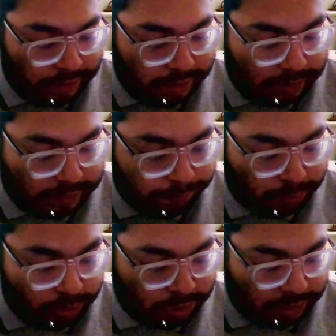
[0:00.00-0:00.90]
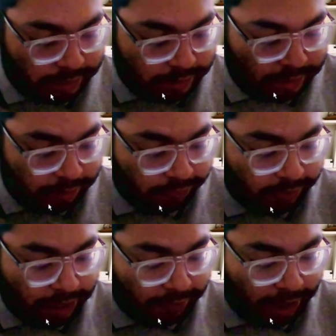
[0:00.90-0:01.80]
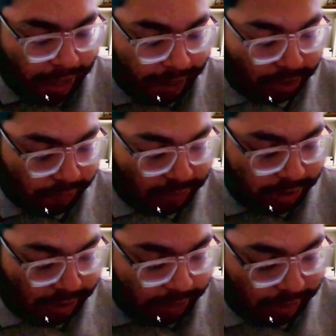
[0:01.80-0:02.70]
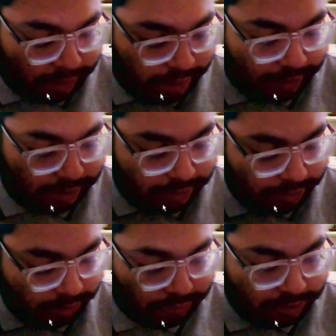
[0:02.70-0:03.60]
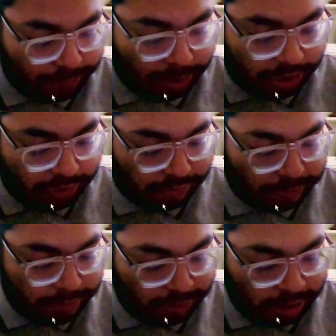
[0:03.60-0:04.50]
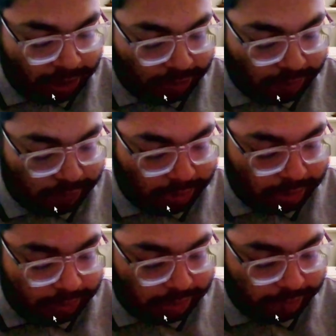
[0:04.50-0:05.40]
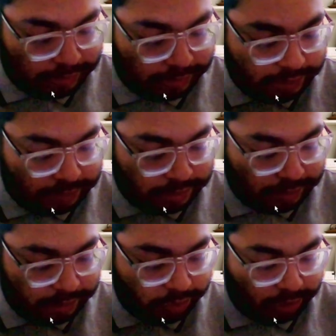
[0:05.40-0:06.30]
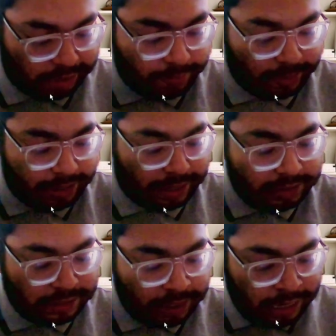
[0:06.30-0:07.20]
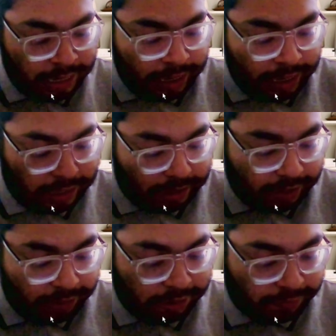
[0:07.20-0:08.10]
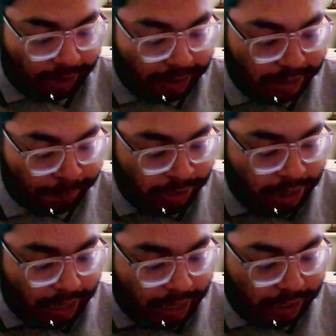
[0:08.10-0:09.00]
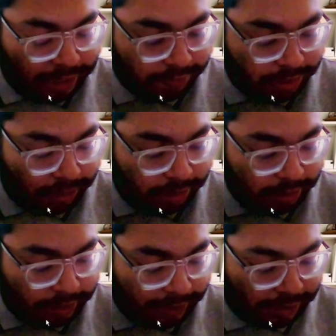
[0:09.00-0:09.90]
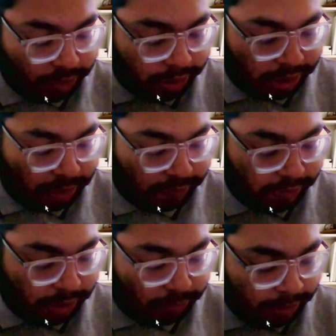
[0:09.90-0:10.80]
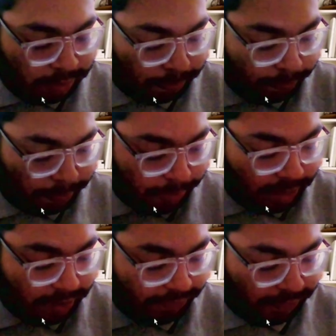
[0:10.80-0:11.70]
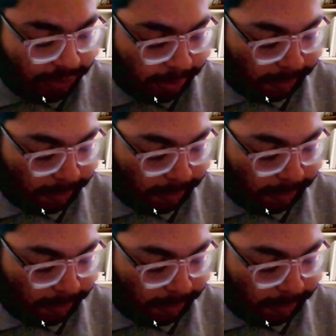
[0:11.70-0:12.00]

suppose we have height of the data, height of some individual, which is denoted by X, and Y, I have the categorical value, male and female.